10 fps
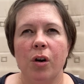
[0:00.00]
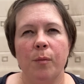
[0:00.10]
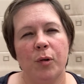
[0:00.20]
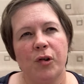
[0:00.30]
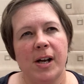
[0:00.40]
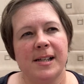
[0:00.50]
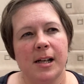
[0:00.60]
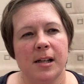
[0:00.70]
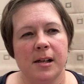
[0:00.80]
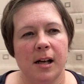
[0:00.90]
progressing
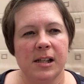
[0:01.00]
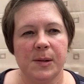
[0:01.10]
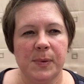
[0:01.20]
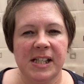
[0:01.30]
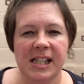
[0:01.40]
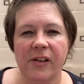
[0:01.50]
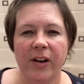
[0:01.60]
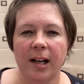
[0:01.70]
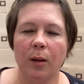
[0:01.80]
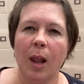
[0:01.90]
into a
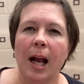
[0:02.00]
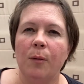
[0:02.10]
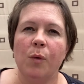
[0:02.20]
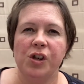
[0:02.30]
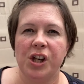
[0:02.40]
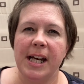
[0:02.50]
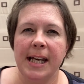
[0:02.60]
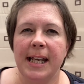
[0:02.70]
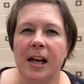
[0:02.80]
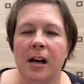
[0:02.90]
specific language
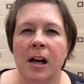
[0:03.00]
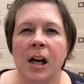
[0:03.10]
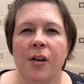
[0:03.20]
area